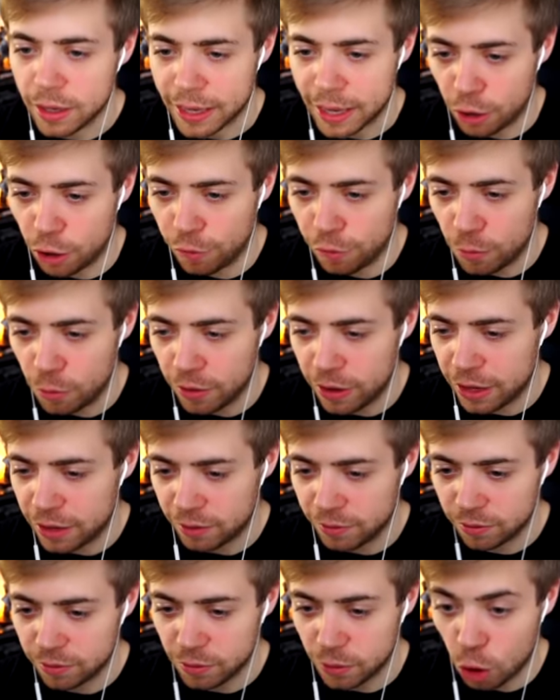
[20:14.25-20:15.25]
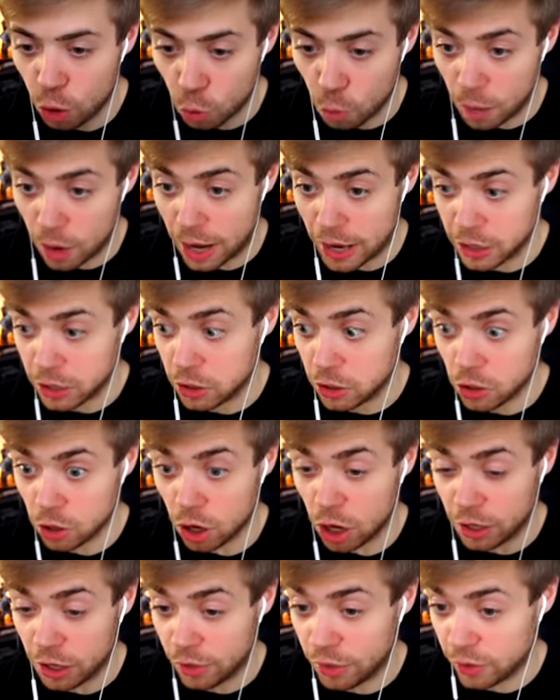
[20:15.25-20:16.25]
Get off, Marine. Oh, my
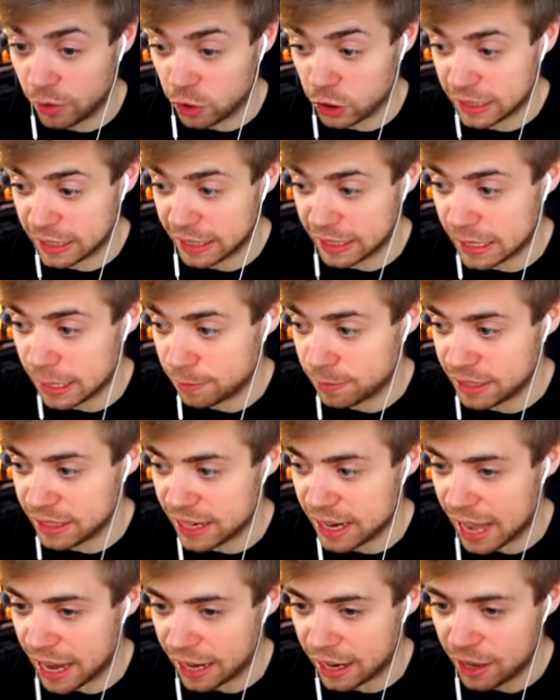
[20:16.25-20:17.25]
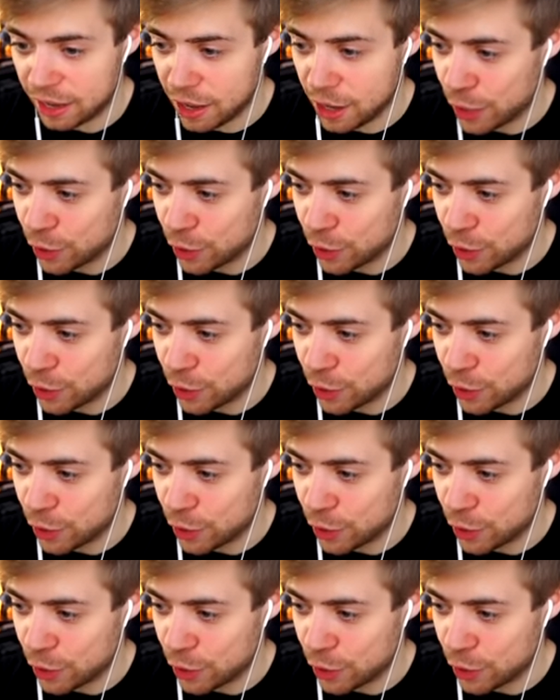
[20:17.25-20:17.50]
God. I think I just snapped his neck.